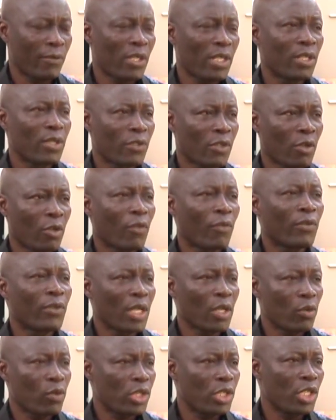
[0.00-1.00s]
some sort of
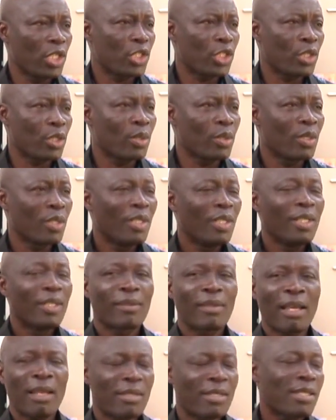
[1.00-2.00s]
negotiation.
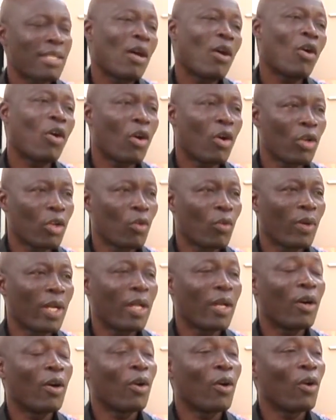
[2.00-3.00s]
Taxes are all over,
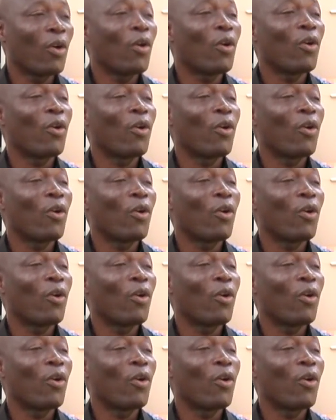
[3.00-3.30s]
all, all,